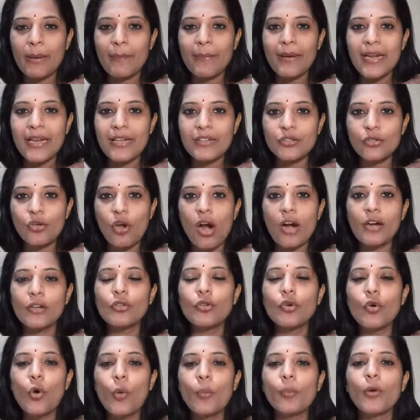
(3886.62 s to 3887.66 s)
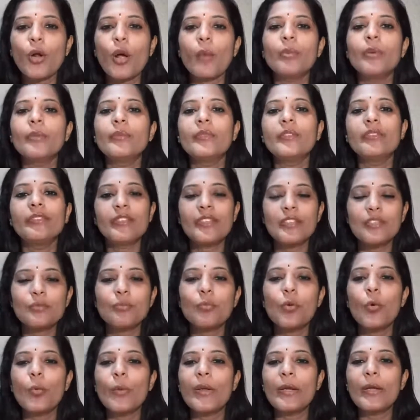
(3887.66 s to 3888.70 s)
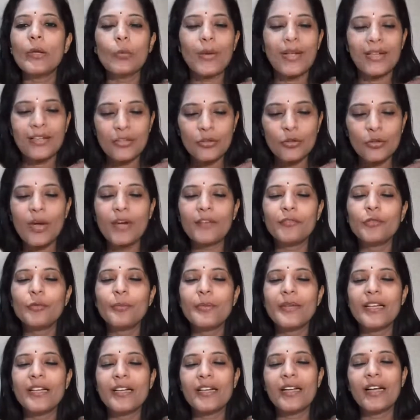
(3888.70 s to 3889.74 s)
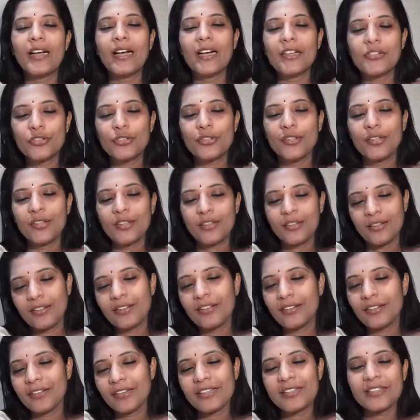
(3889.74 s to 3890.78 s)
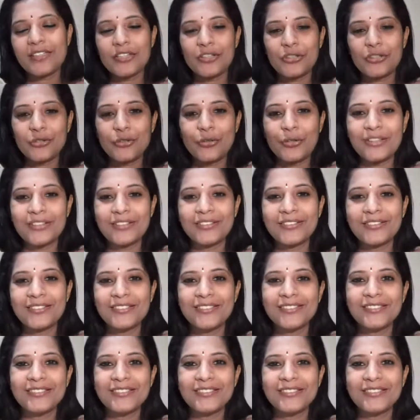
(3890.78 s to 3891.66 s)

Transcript: Baby has got no problem if it is moving well. You have to be rest assured.